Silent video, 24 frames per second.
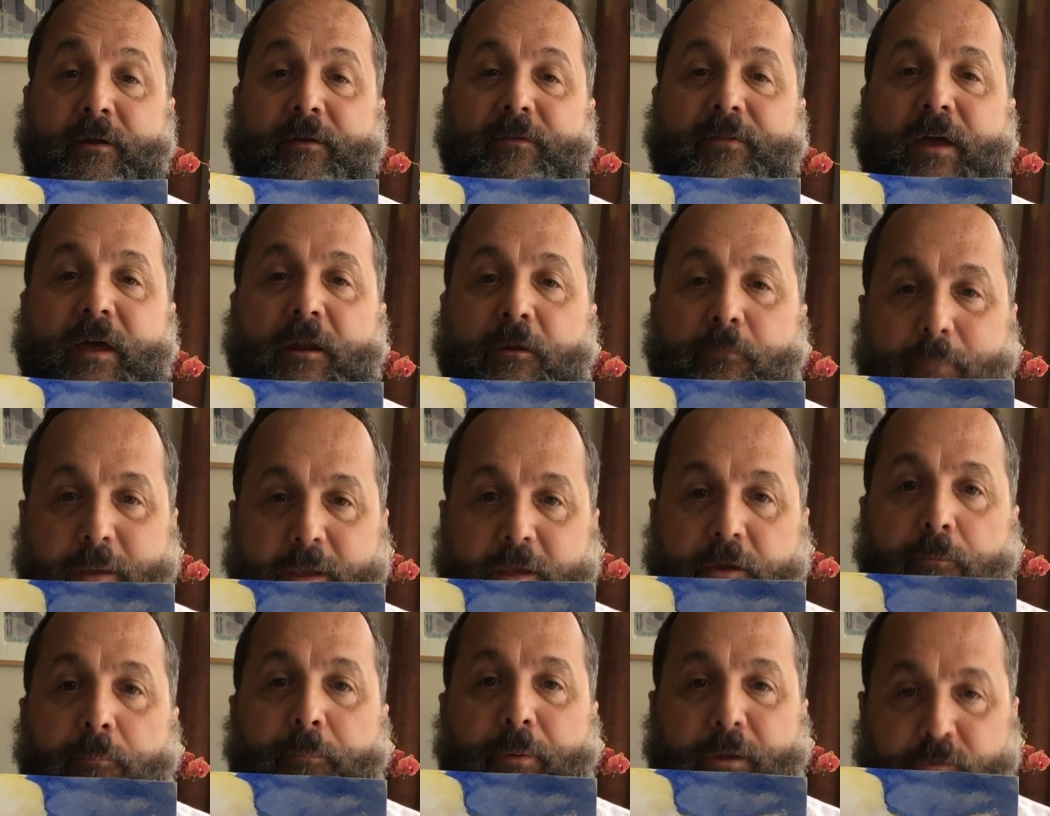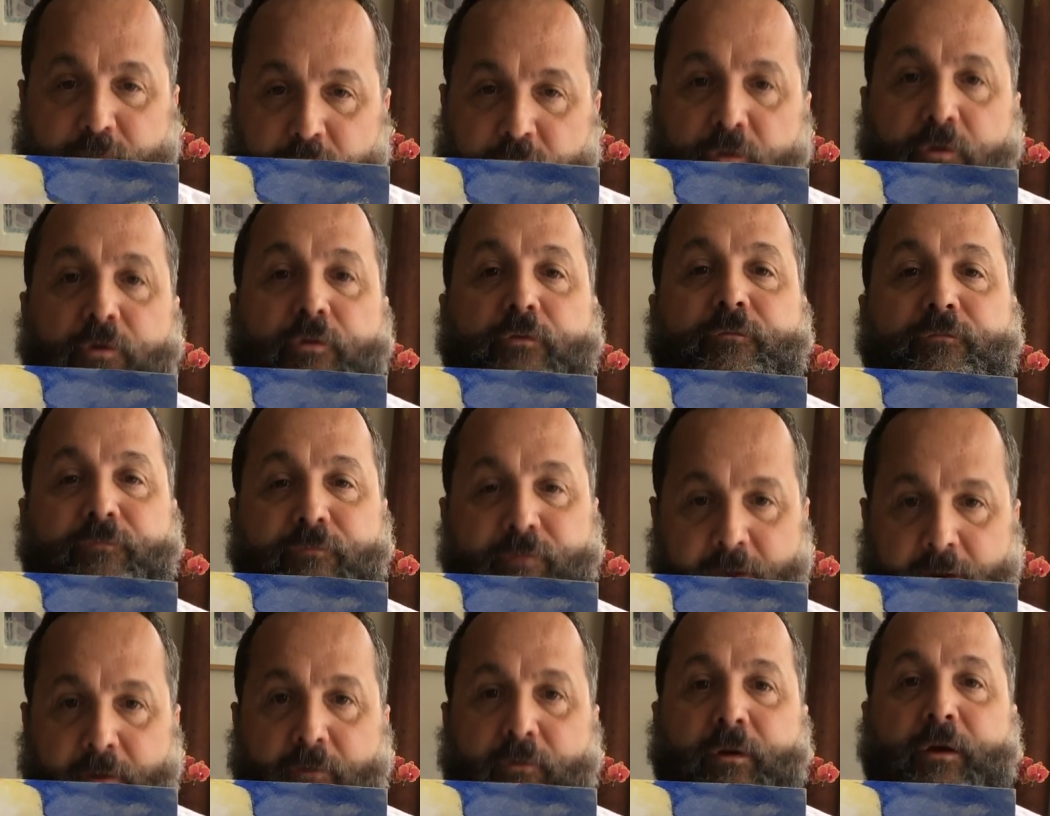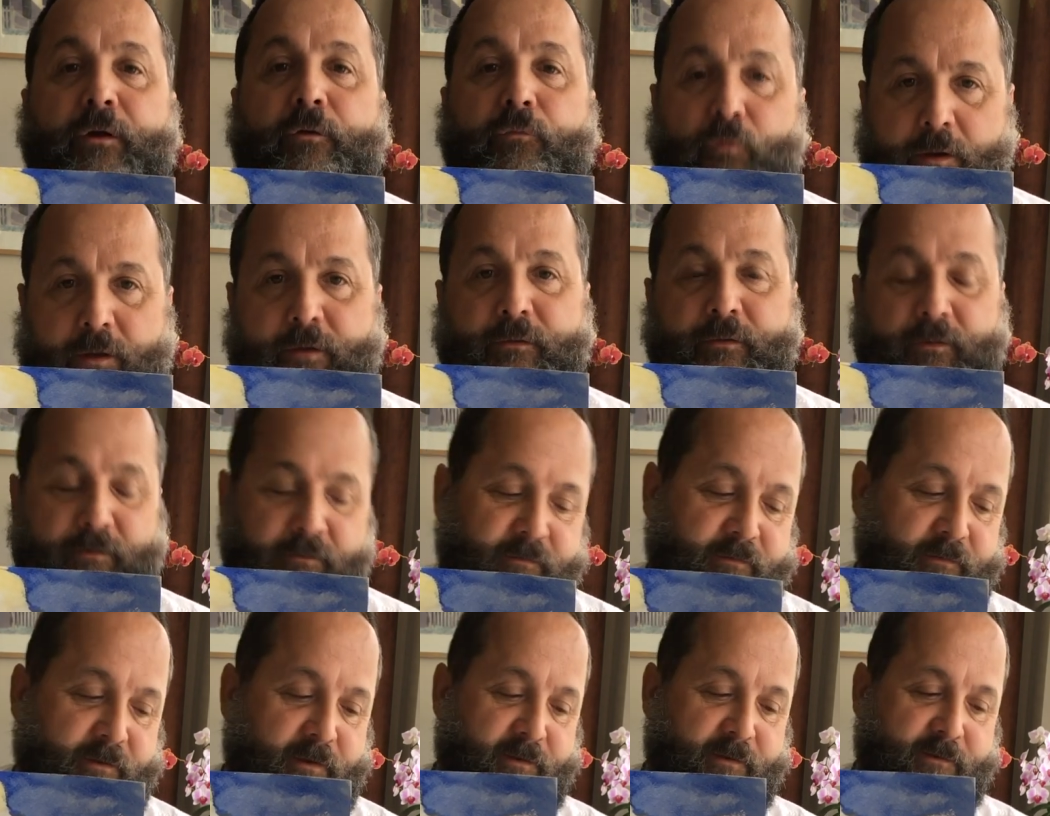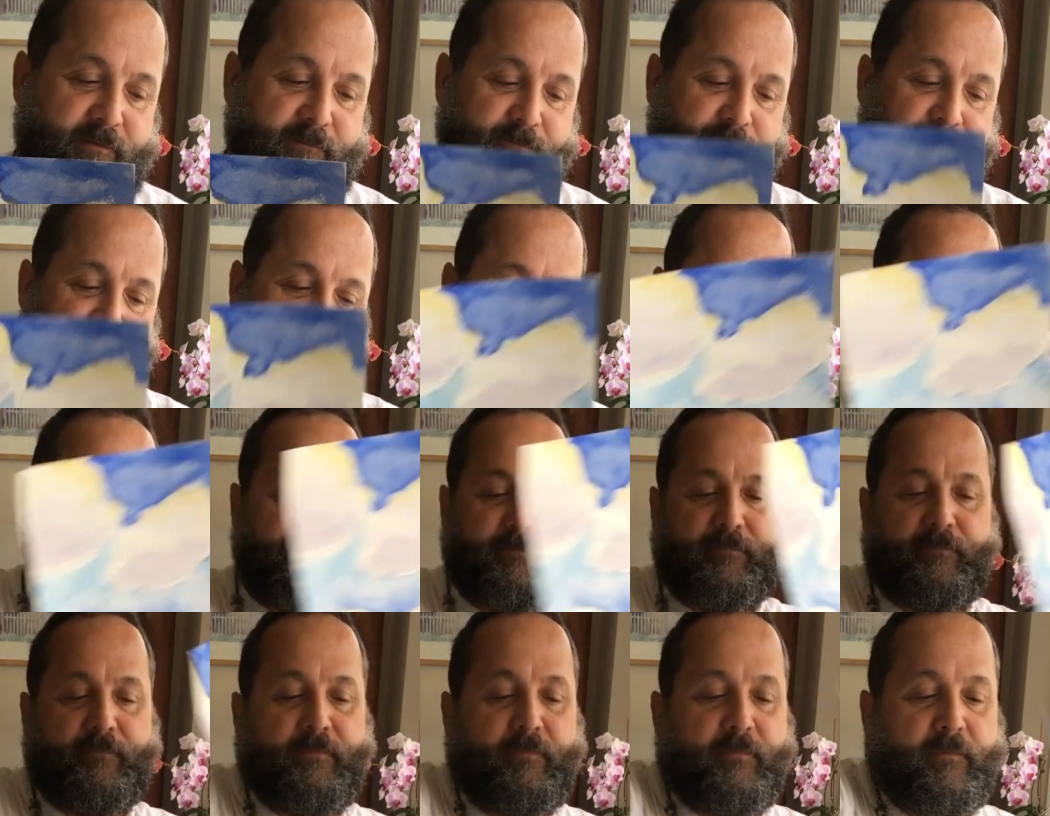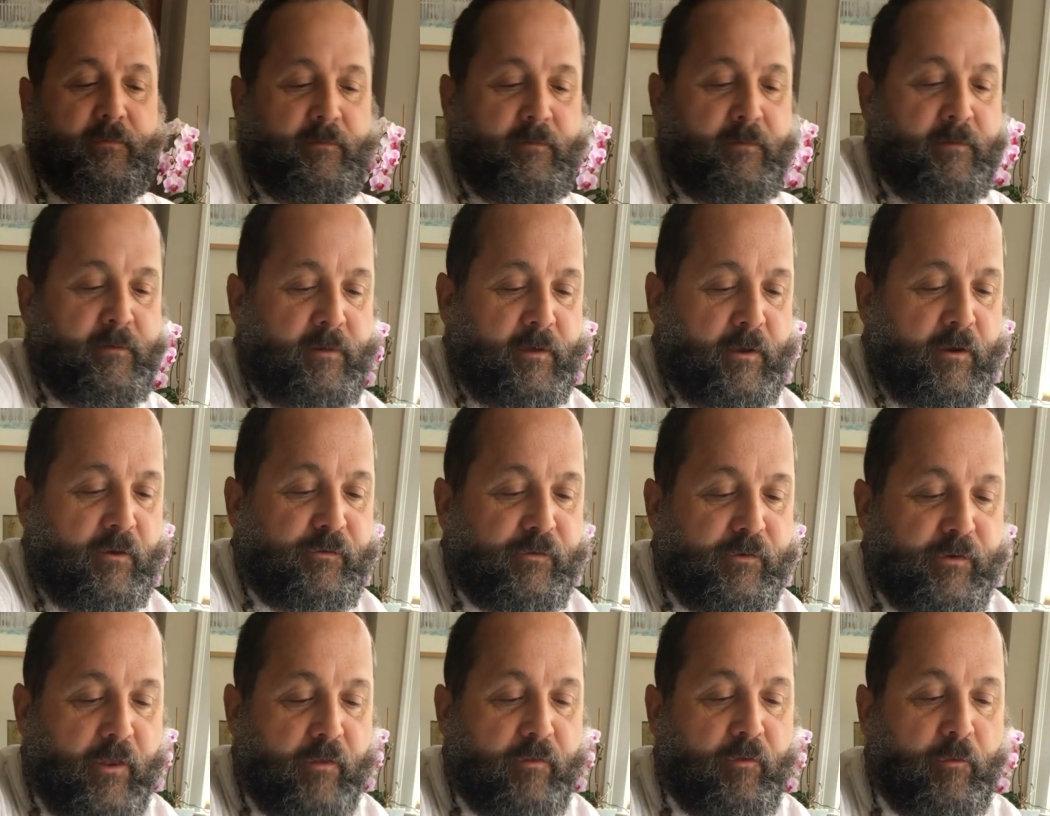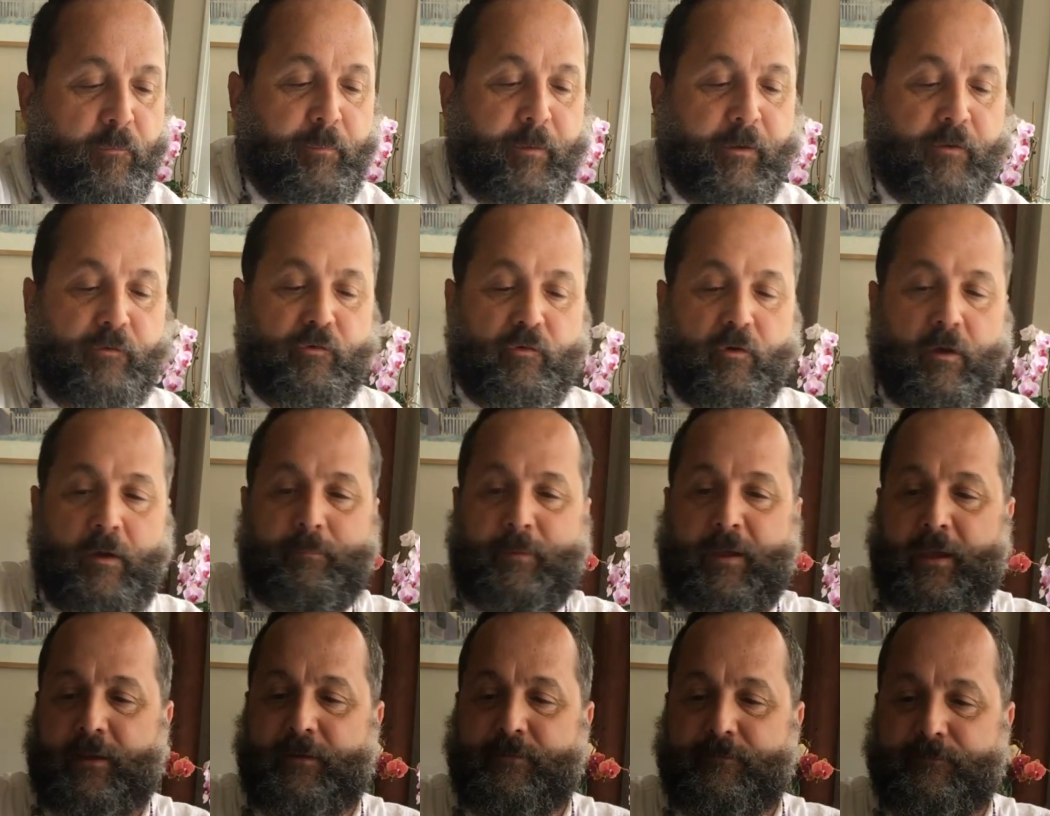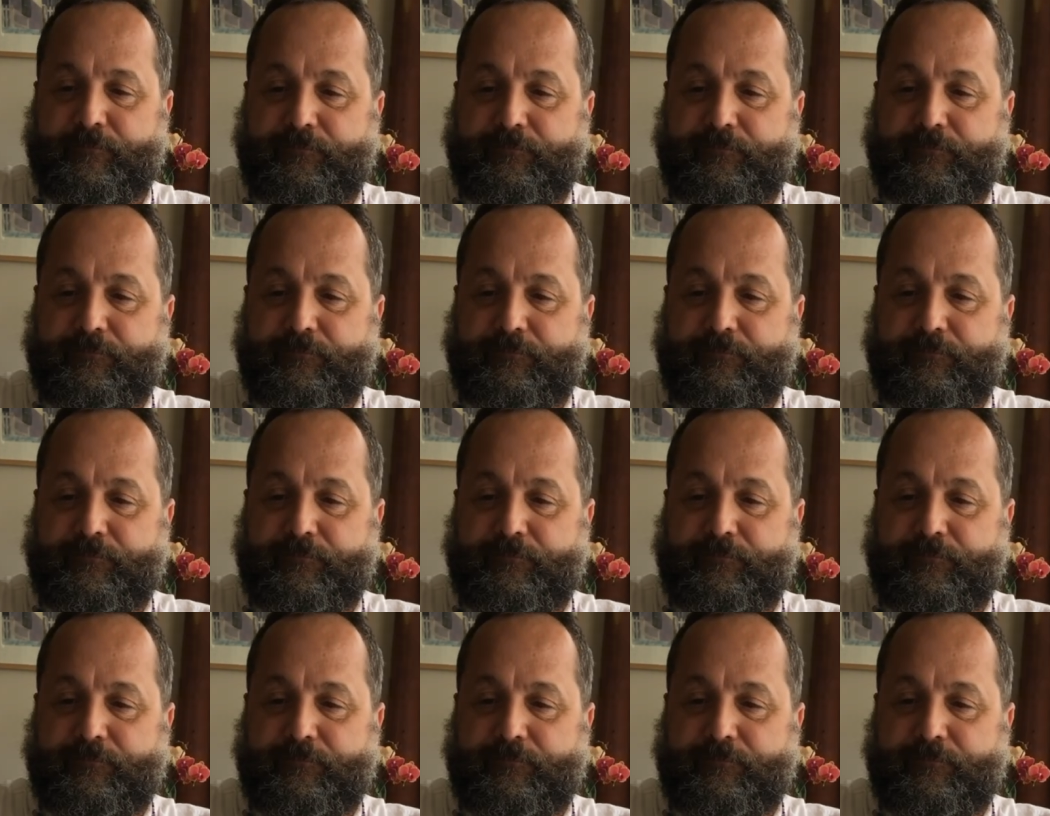That'll make your picture look very realistic. Here's another picture I made.